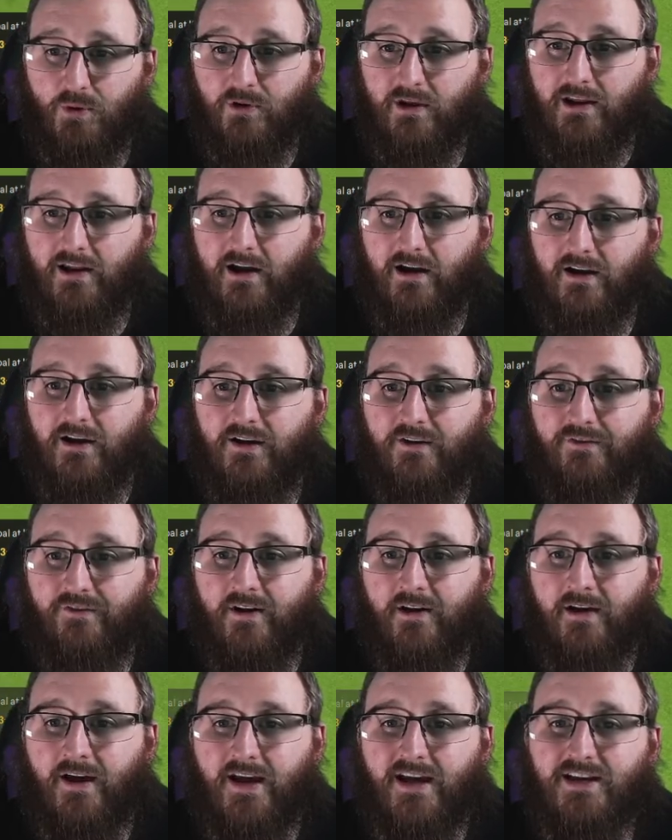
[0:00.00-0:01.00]
alive.
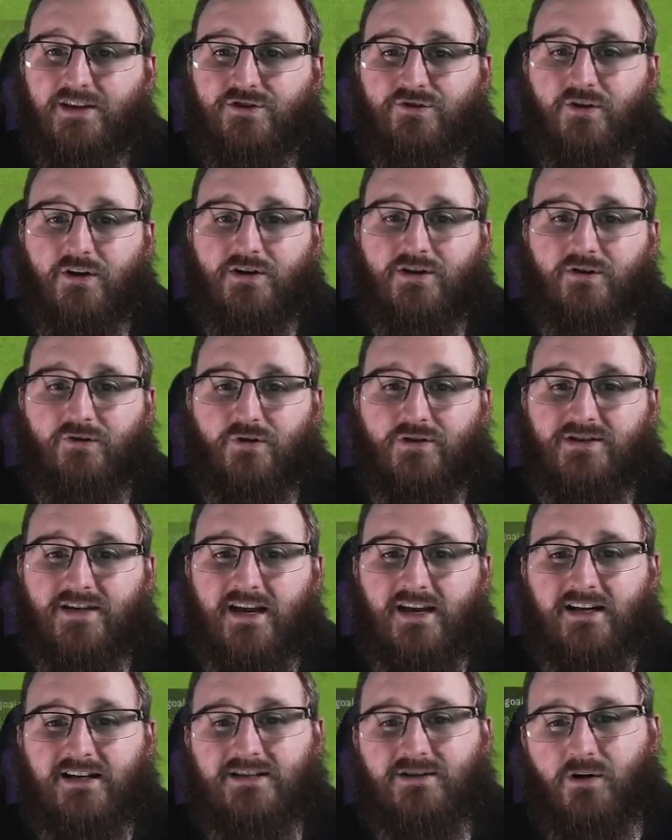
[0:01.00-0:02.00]
He's tried to cross it
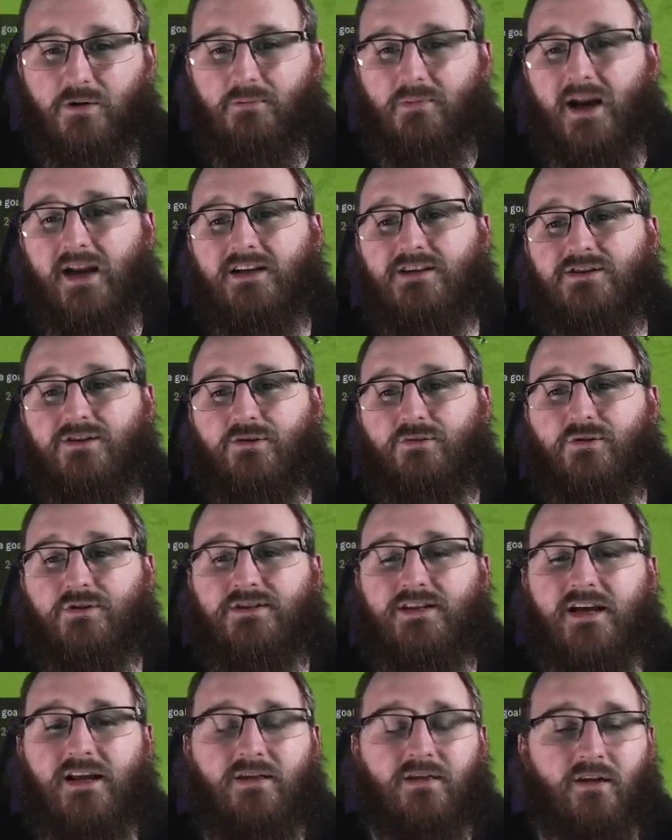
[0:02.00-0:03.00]
in. He's not managed to cross
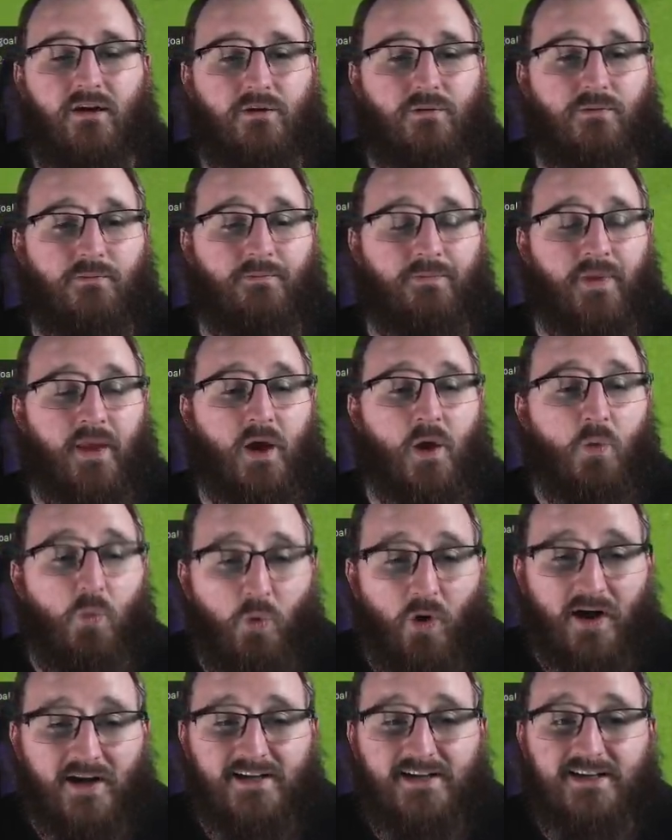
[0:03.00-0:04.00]
it in, though.
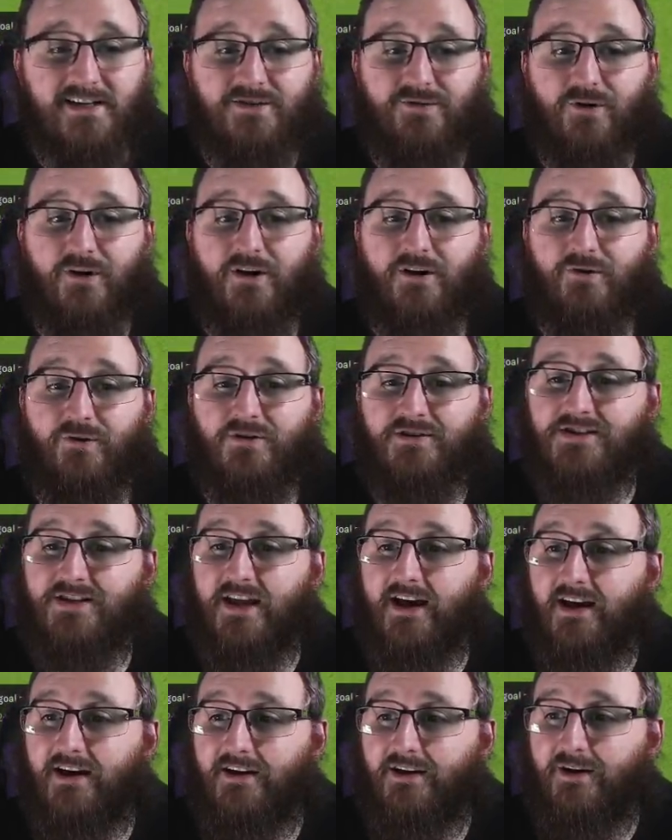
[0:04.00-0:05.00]
Why did he try and cross
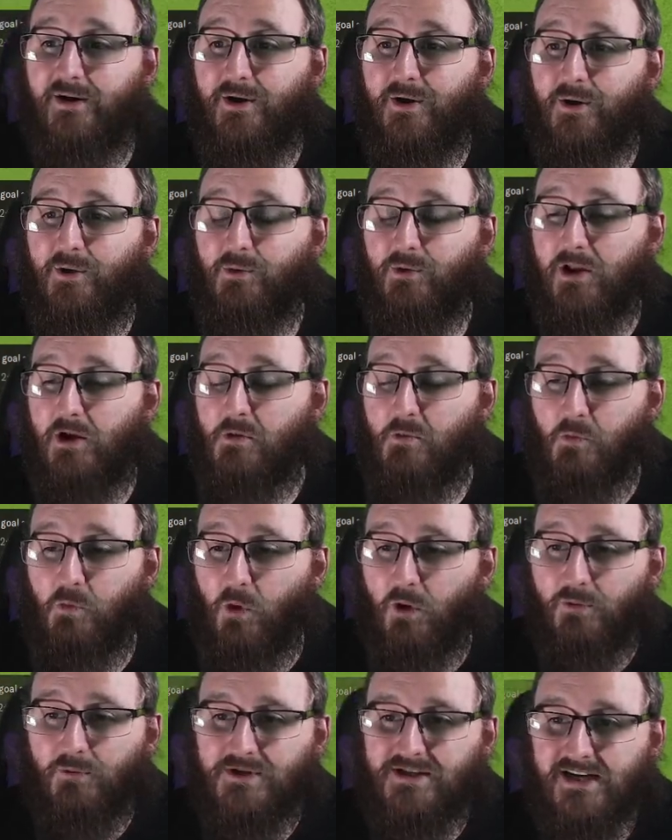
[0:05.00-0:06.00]
that? Like,
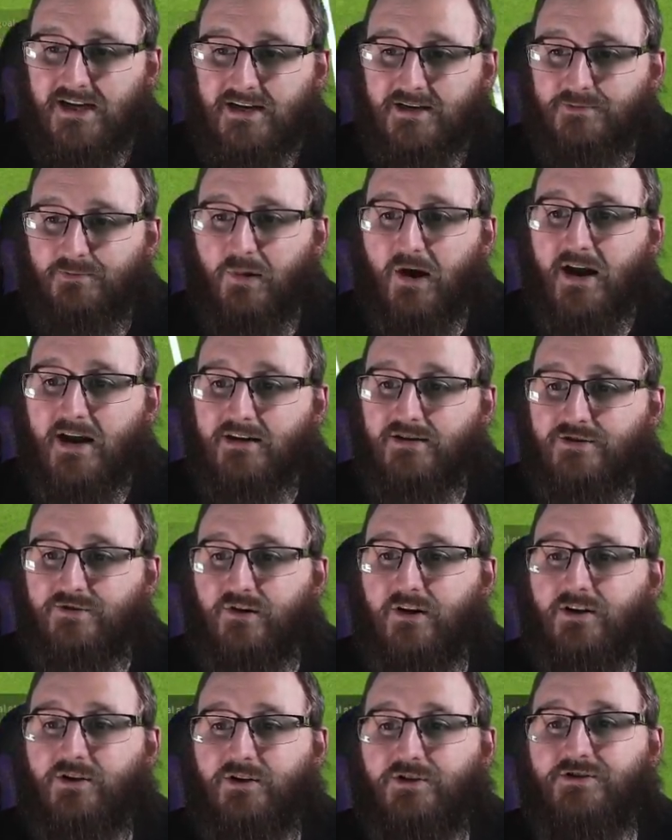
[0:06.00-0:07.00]
what was in his brain to
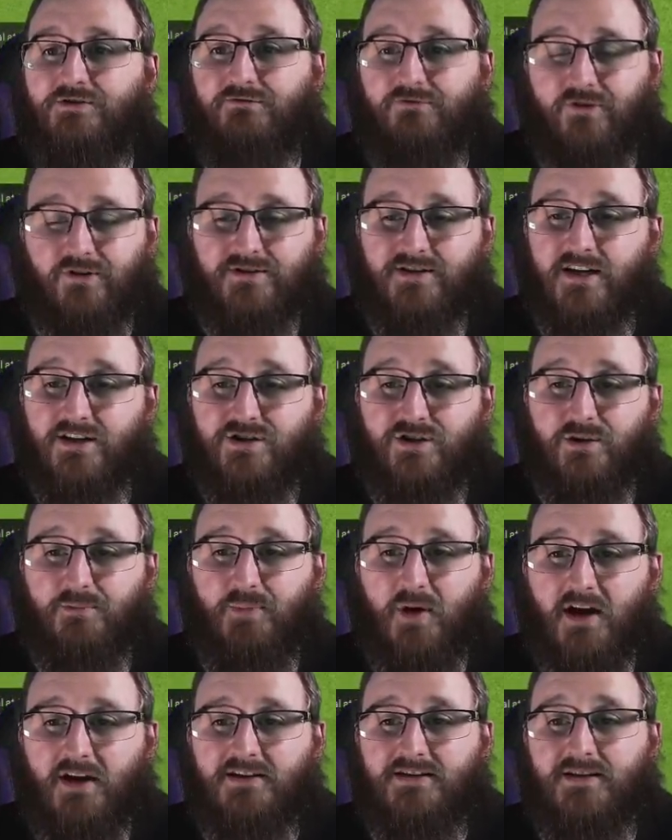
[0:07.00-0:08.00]
try and cross, cross that? He should have
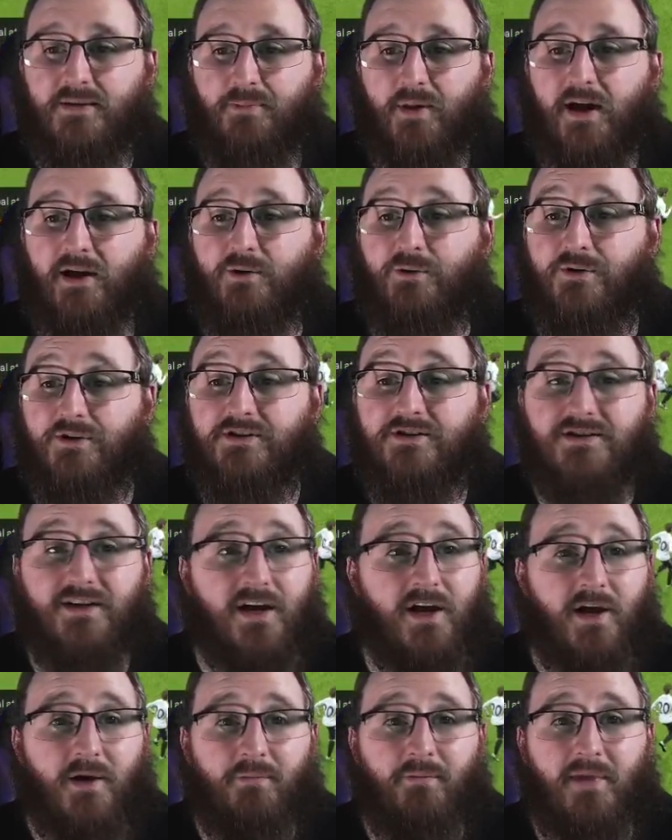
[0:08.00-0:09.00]
passed it backwards.
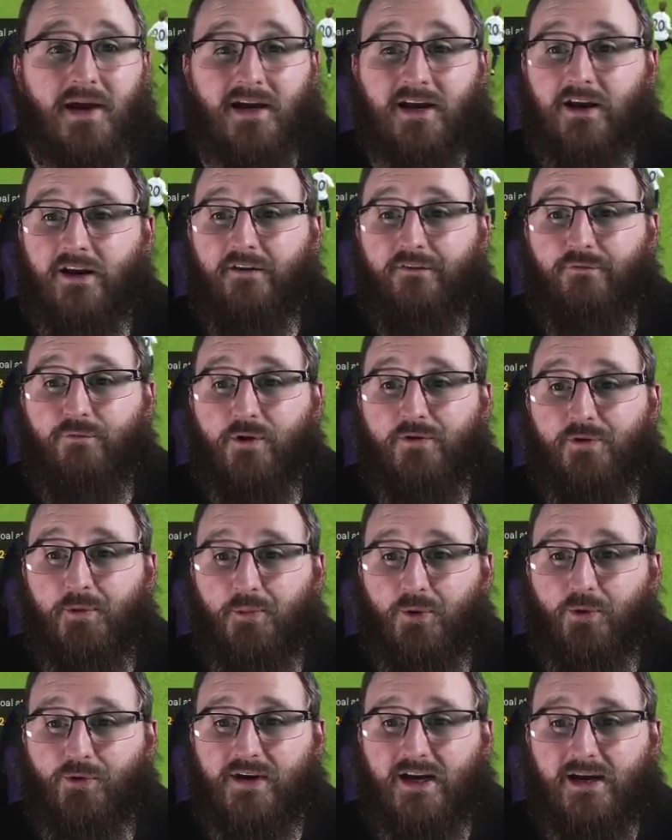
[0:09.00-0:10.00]
McAneff with the
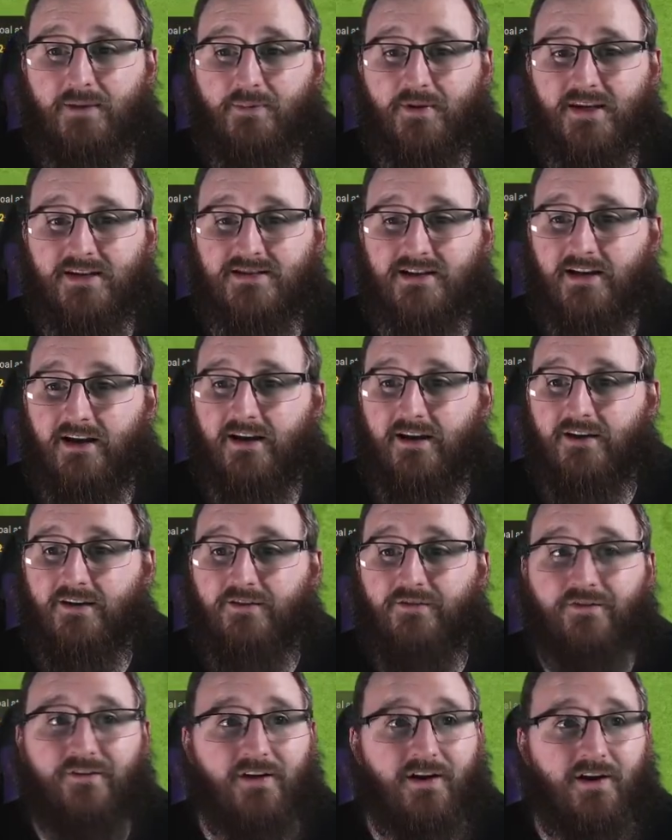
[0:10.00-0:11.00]
ball, keeping this
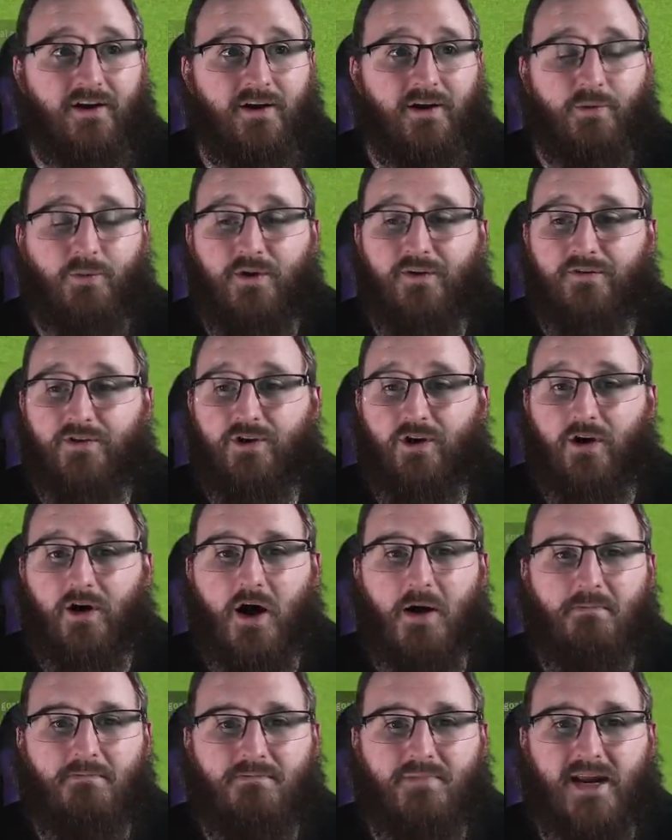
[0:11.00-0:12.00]
alive. We've got
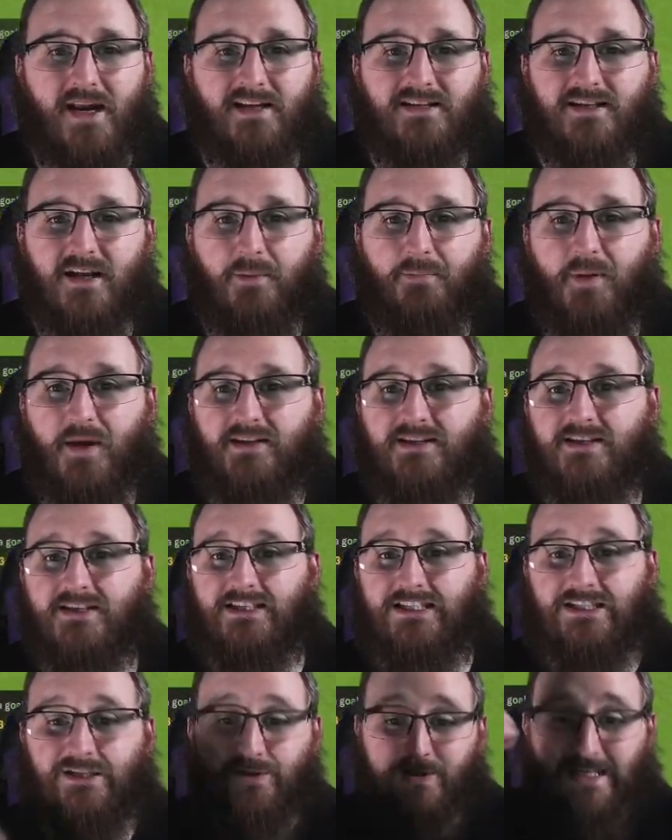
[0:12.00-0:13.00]
a minute and a bit to
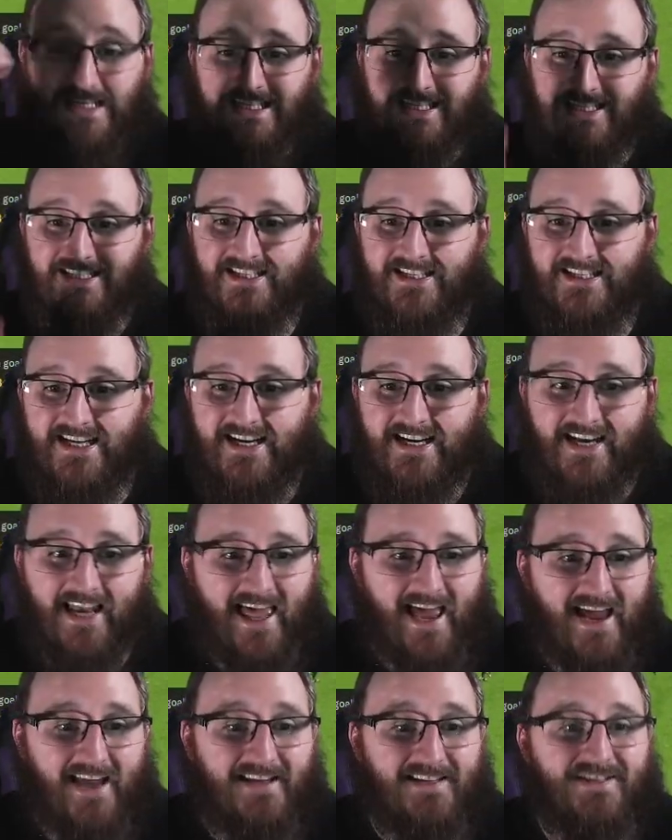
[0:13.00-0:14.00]
go, and Dean
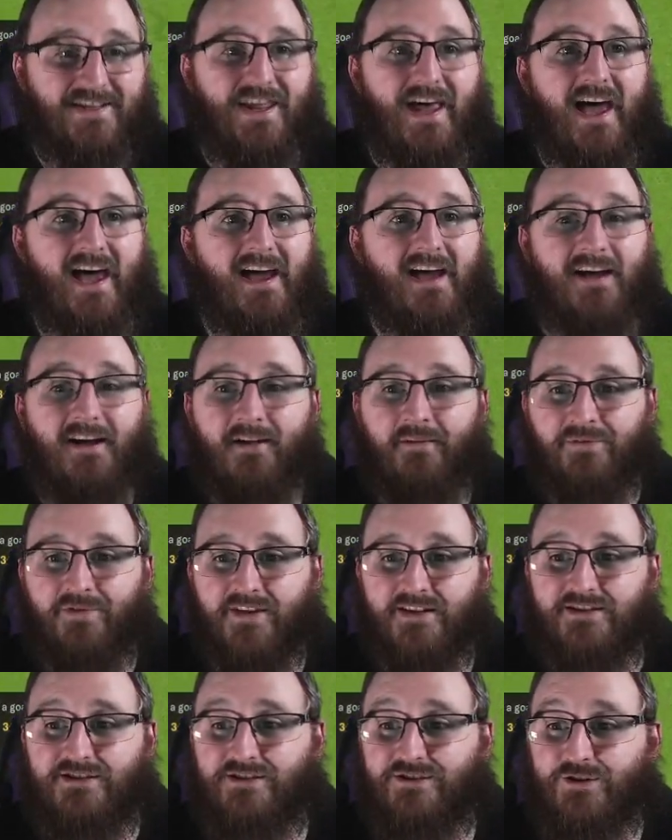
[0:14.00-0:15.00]
Laird is there.
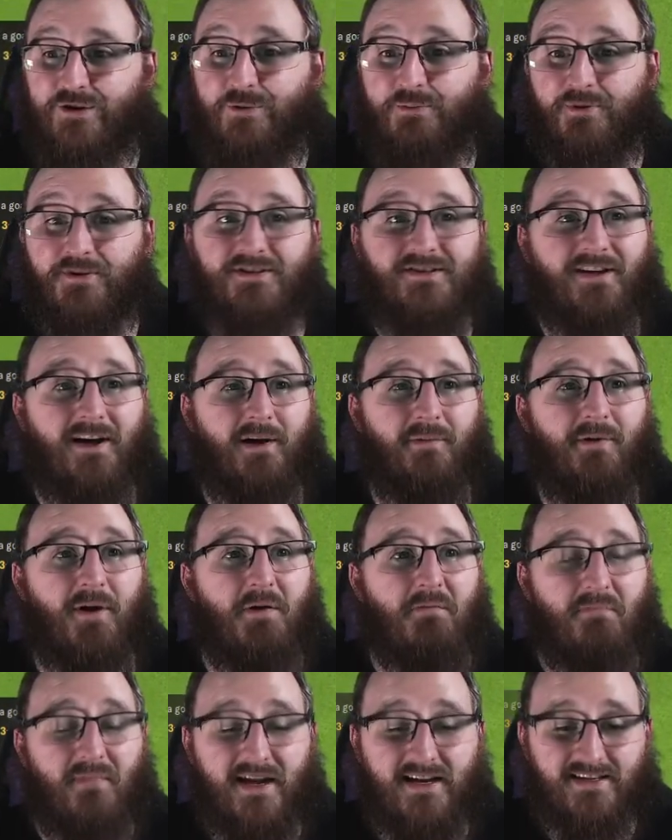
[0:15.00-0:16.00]
The super sub
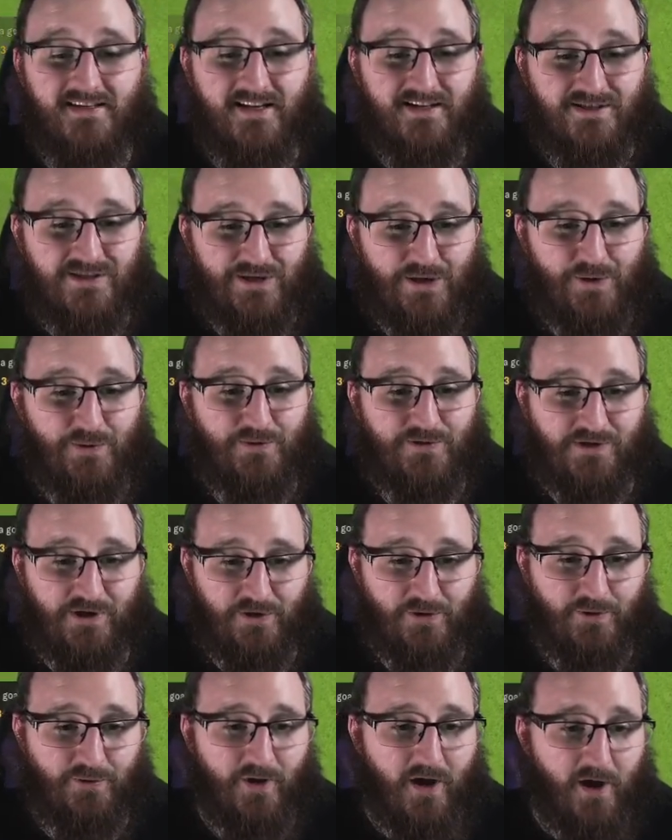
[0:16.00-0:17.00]
makes it
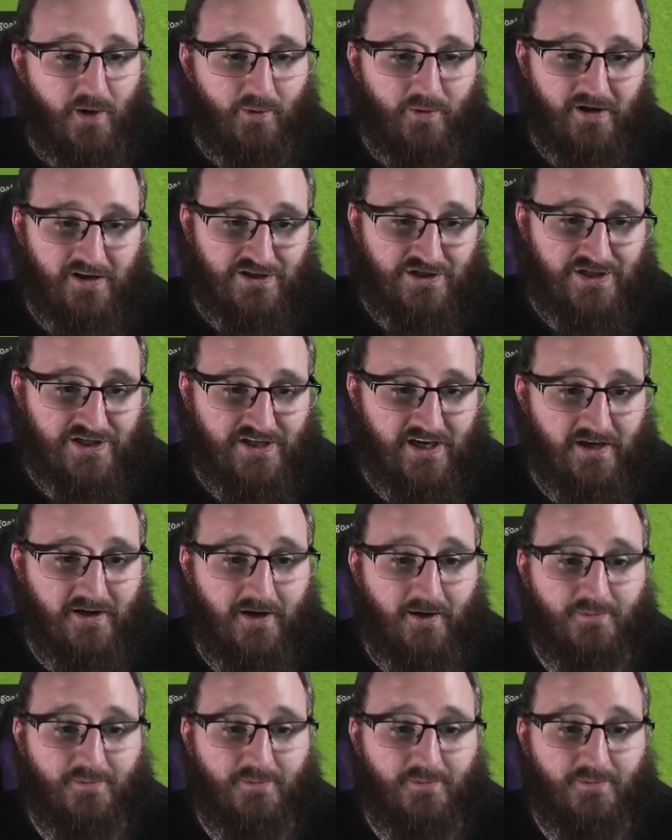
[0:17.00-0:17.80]
2-2. We are shutting up